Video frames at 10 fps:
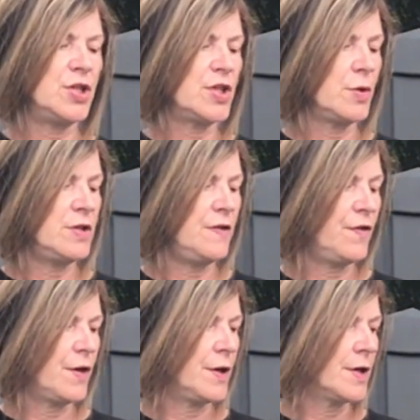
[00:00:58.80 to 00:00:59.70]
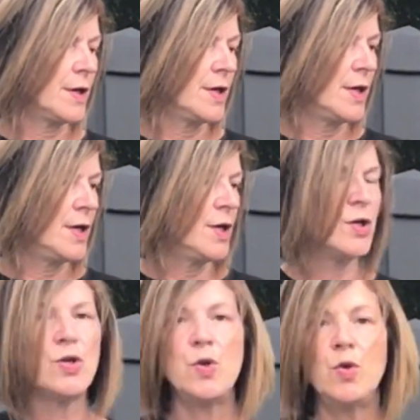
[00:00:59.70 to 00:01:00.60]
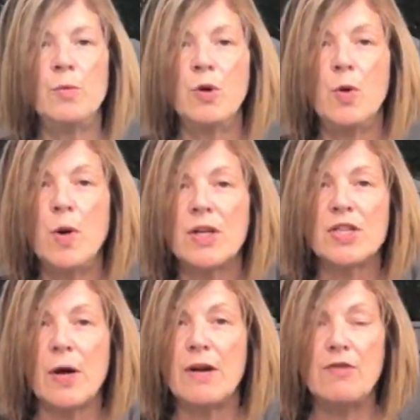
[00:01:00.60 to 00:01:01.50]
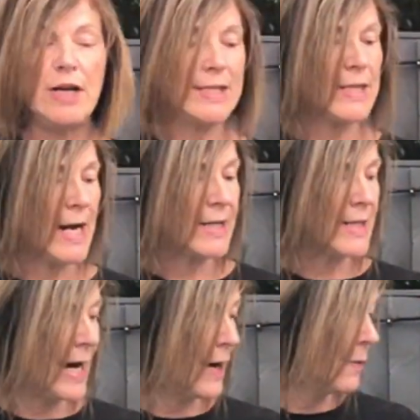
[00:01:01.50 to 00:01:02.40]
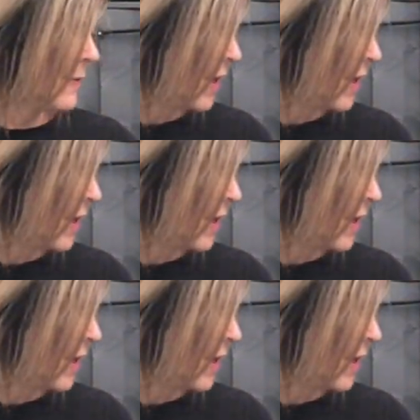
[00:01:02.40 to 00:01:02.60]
is so different to normal, so it really stands out.